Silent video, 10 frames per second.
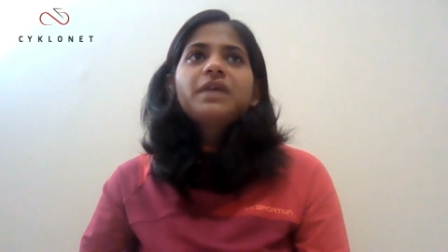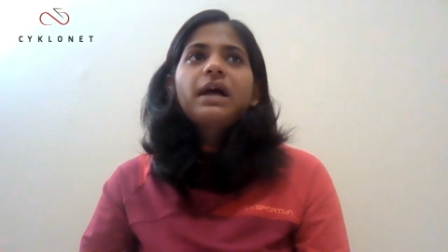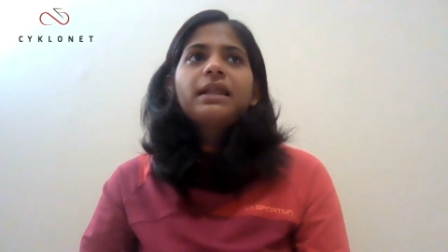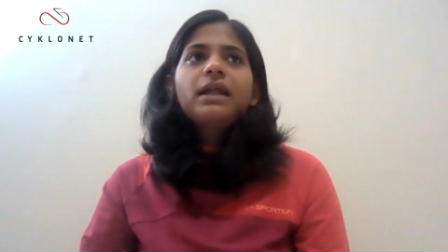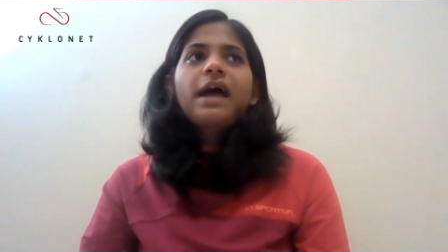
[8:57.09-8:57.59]

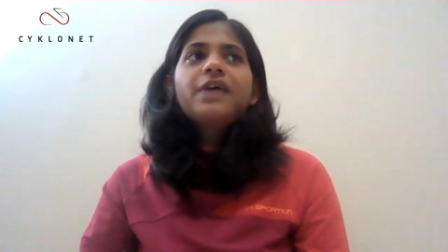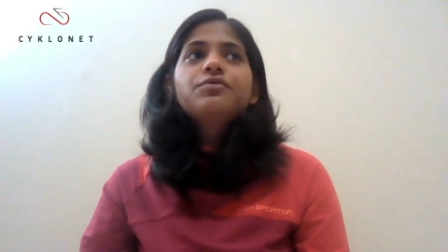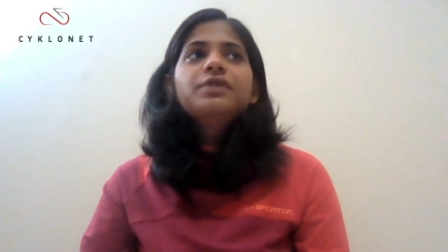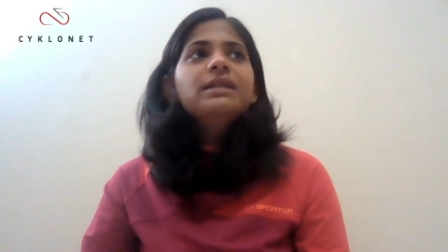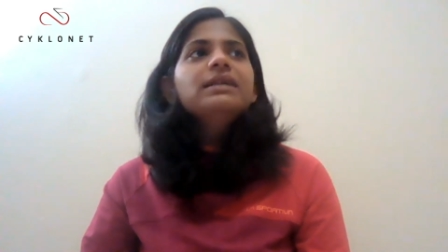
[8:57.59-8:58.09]
and I
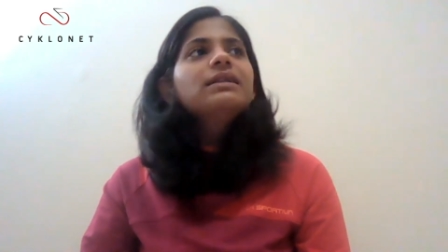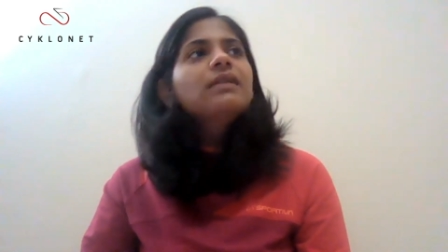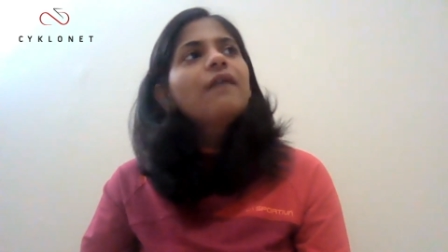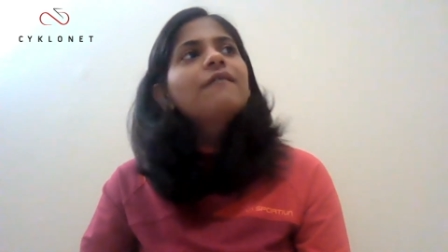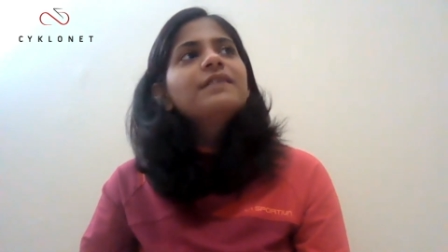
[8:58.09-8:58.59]
really
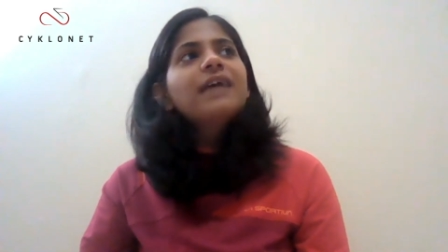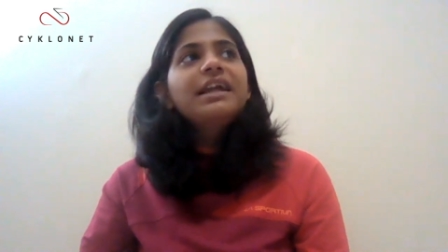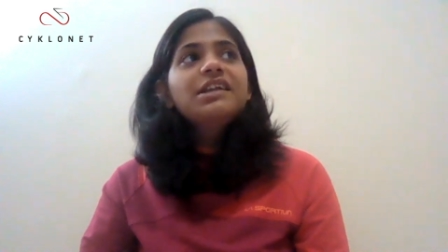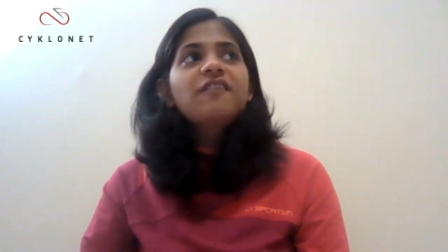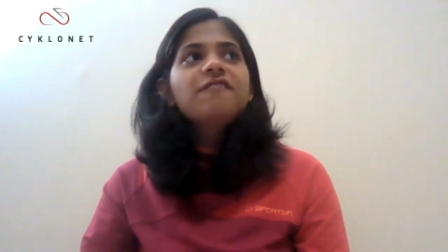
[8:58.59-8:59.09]
loved the
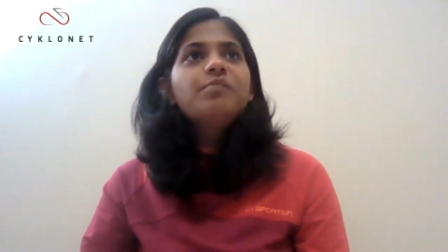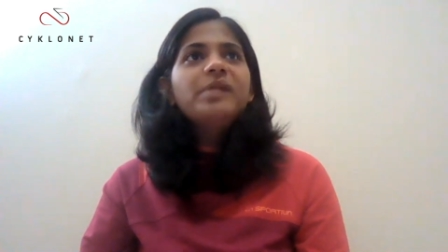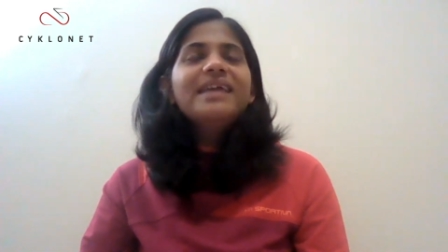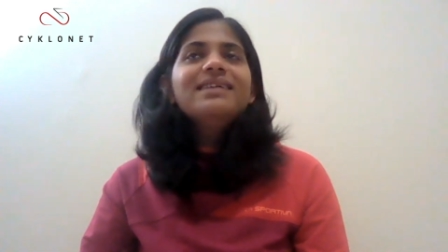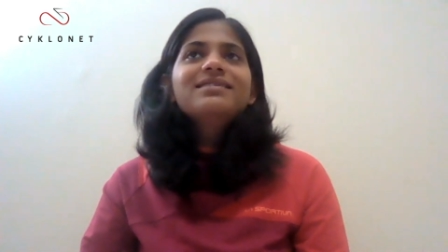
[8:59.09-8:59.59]
idea of
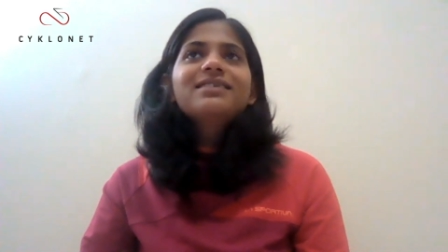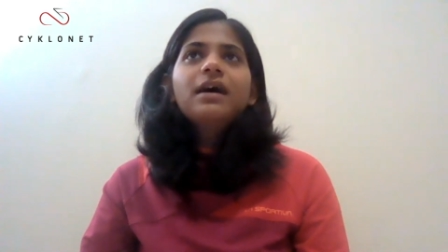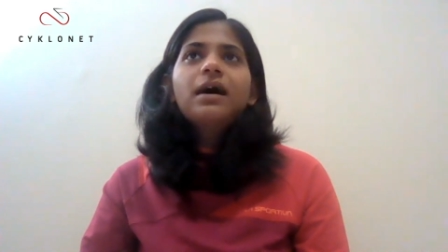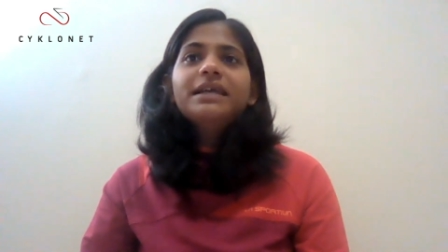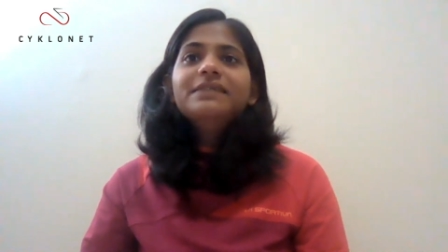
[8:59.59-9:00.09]
playing
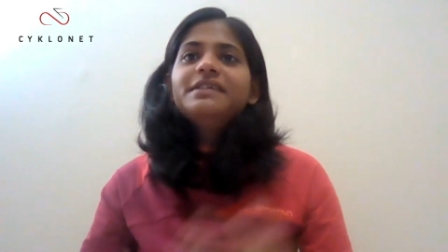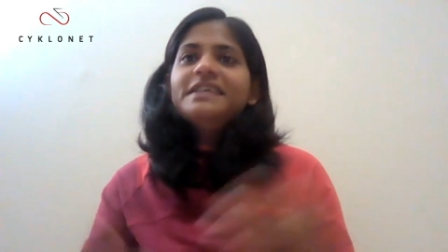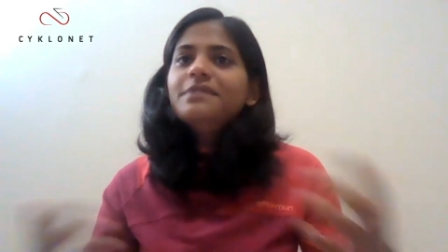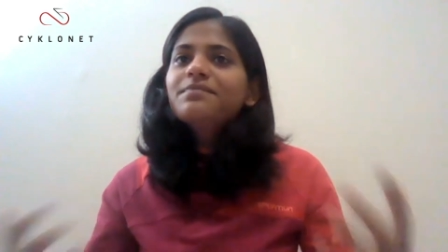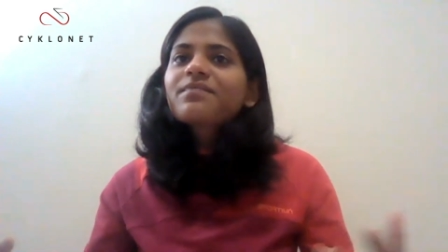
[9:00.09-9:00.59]
in a
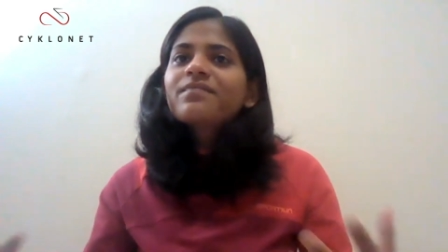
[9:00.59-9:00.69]
team